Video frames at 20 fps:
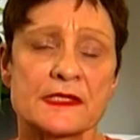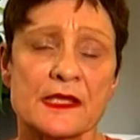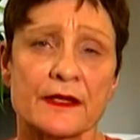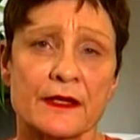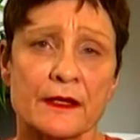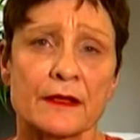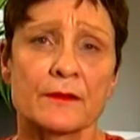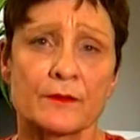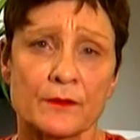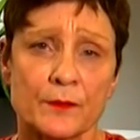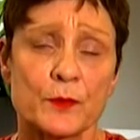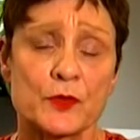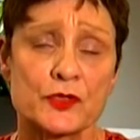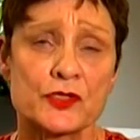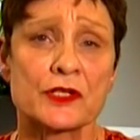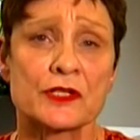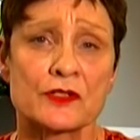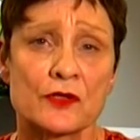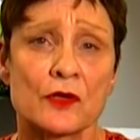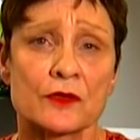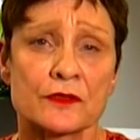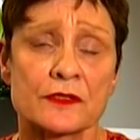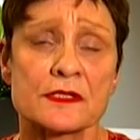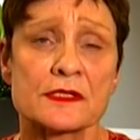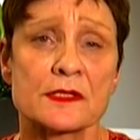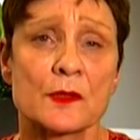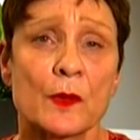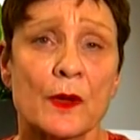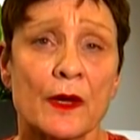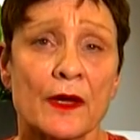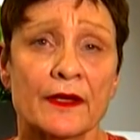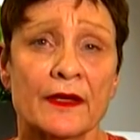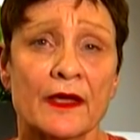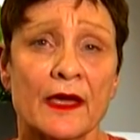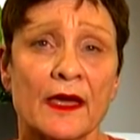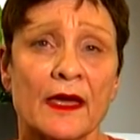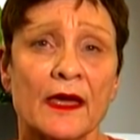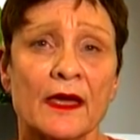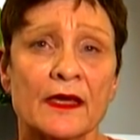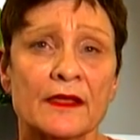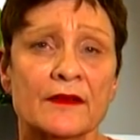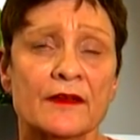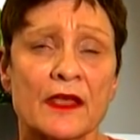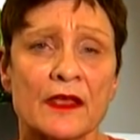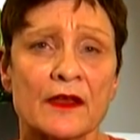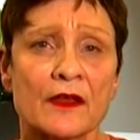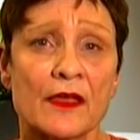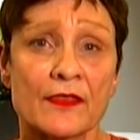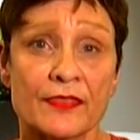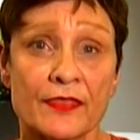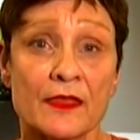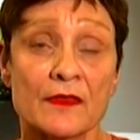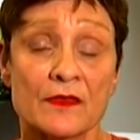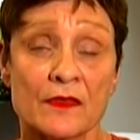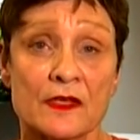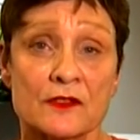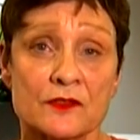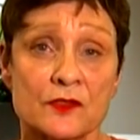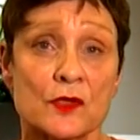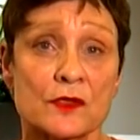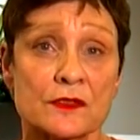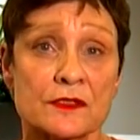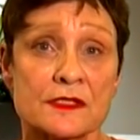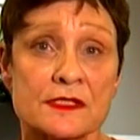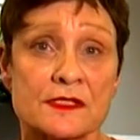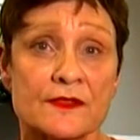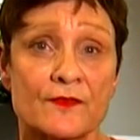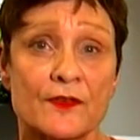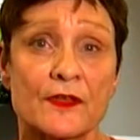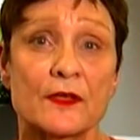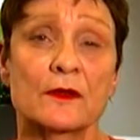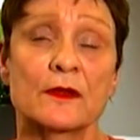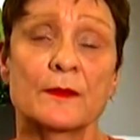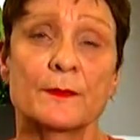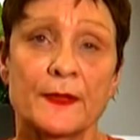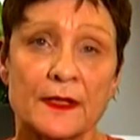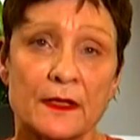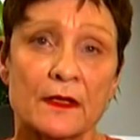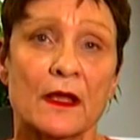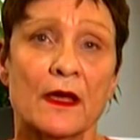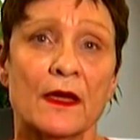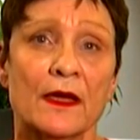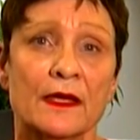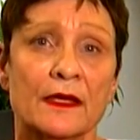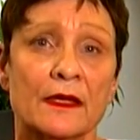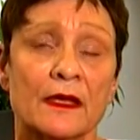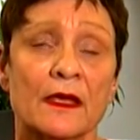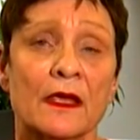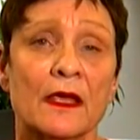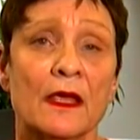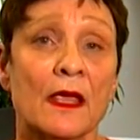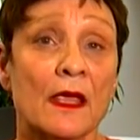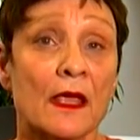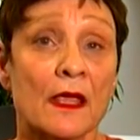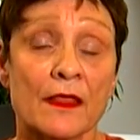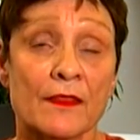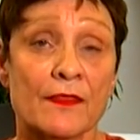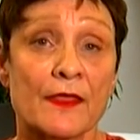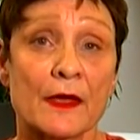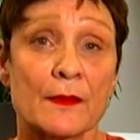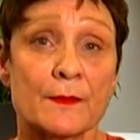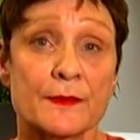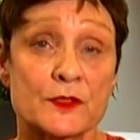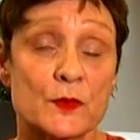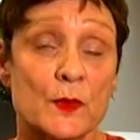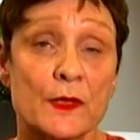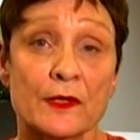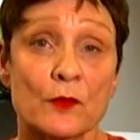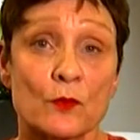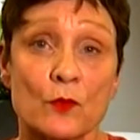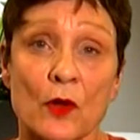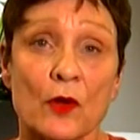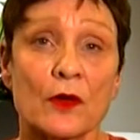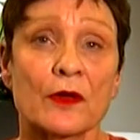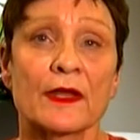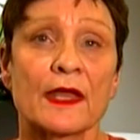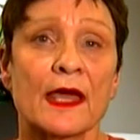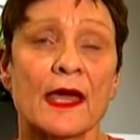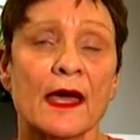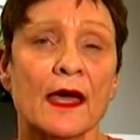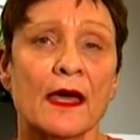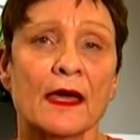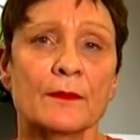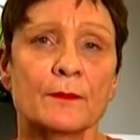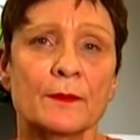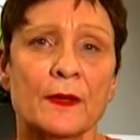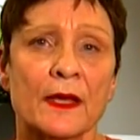that are pushing doctors quite hard, and I think that doctors feel a bit like they're between a rock and a hard